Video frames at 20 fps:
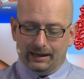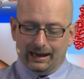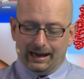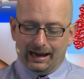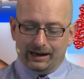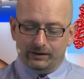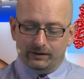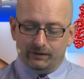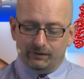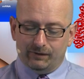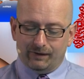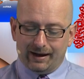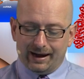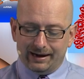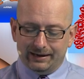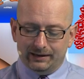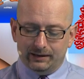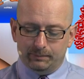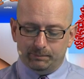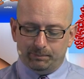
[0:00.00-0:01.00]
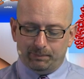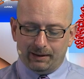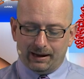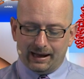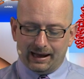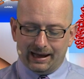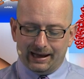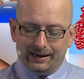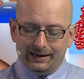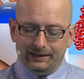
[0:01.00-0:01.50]
and divide it
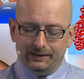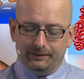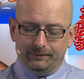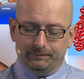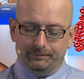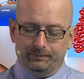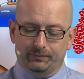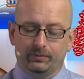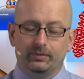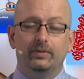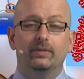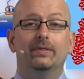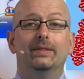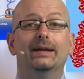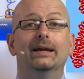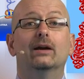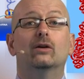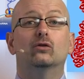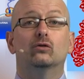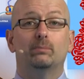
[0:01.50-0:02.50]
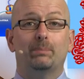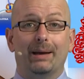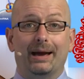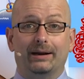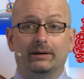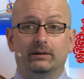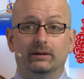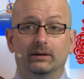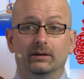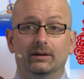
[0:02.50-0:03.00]
by the
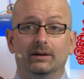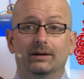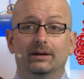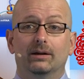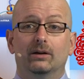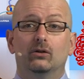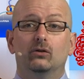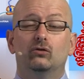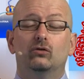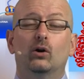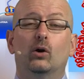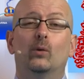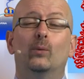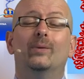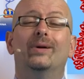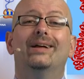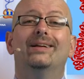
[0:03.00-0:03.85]
expected. So